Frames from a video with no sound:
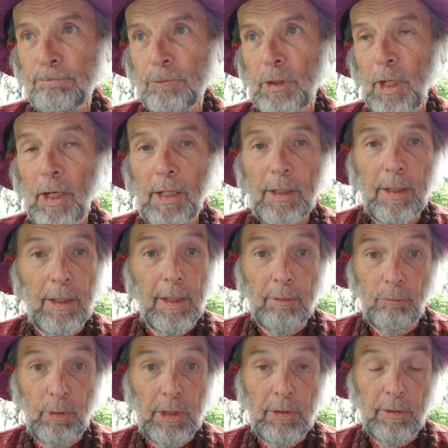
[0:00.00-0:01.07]
Yeah,
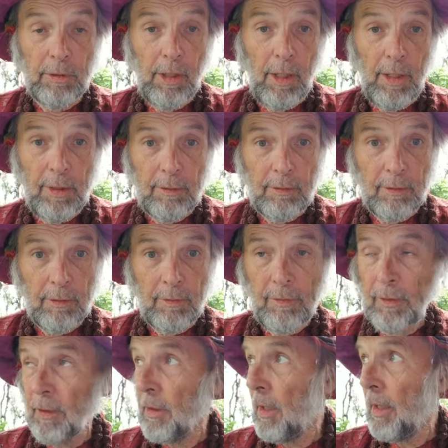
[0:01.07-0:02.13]
and we delight.
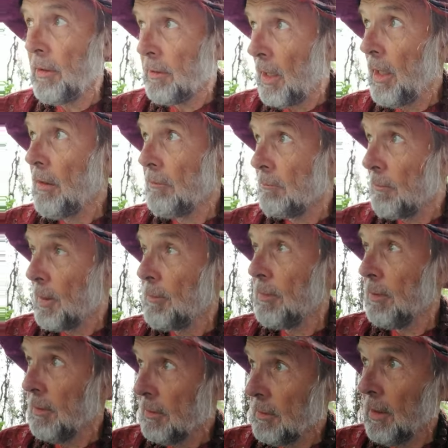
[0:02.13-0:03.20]
Earthy and I, yeah,
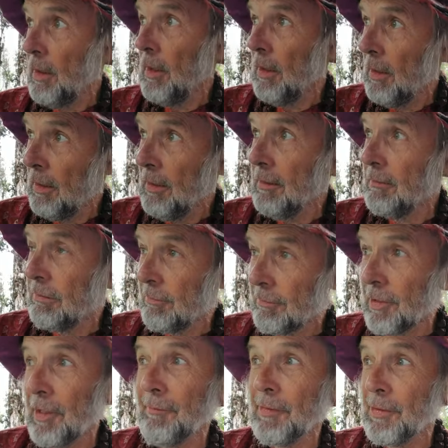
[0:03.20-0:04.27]
remember? Yeah, huh? We're
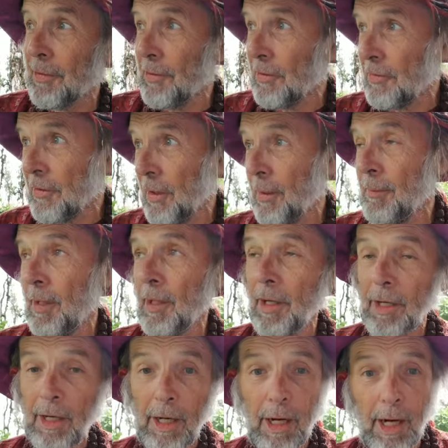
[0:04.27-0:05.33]
having a good time.
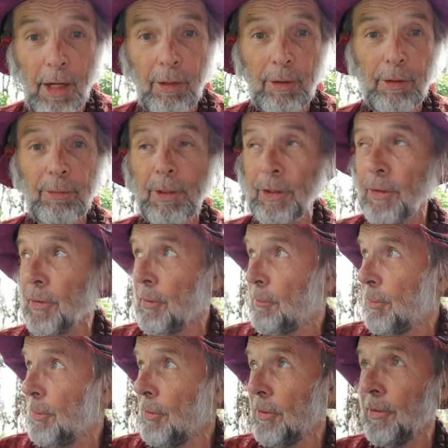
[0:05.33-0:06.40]
How are we going to
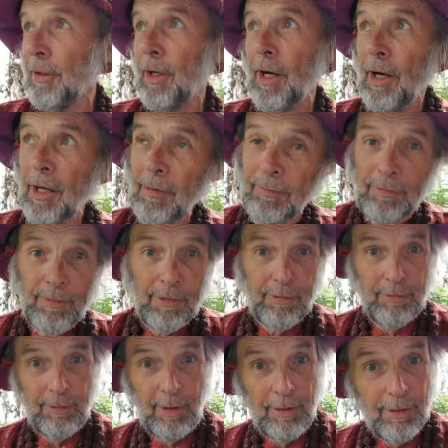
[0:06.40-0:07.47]
pull off this,
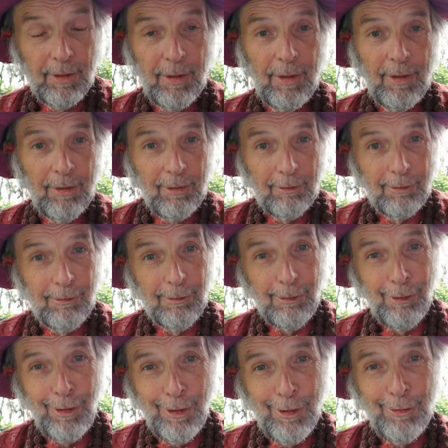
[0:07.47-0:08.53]
like,
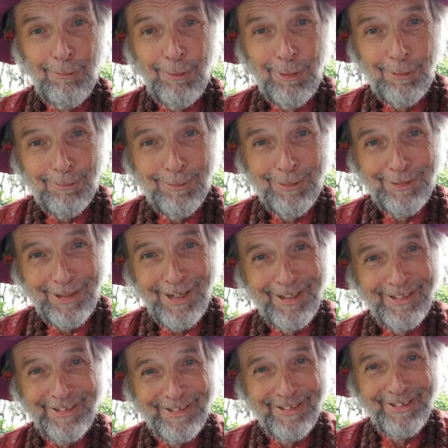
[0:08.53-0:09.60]
global
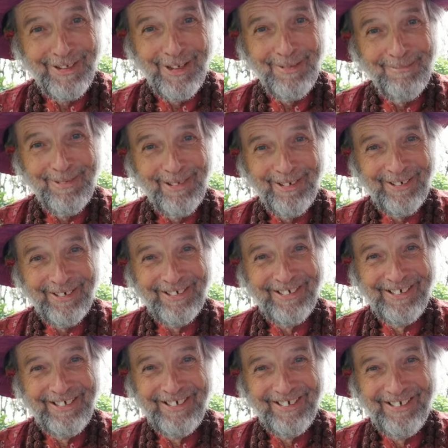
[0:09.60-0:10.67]
production number?
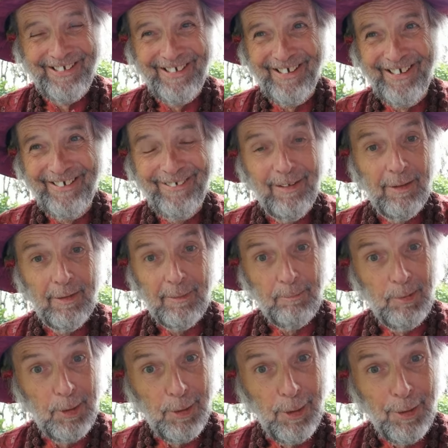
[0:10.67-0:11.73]
You know?
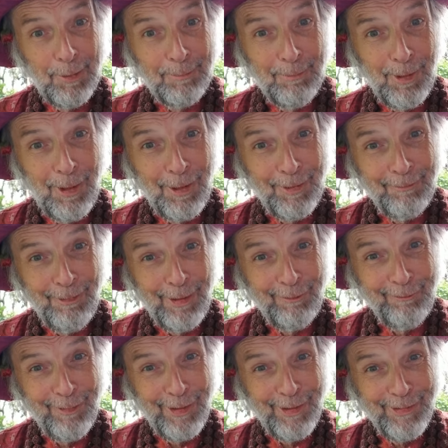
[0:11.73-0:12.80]
Beyond Broadway,
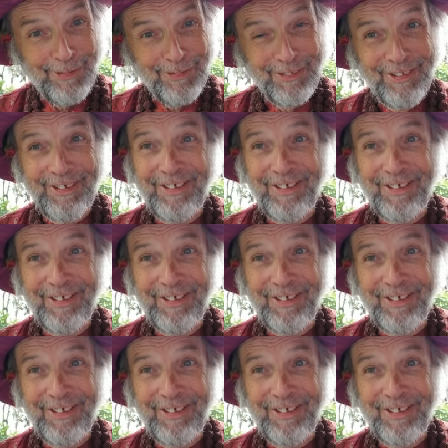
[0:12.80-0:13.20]
folks.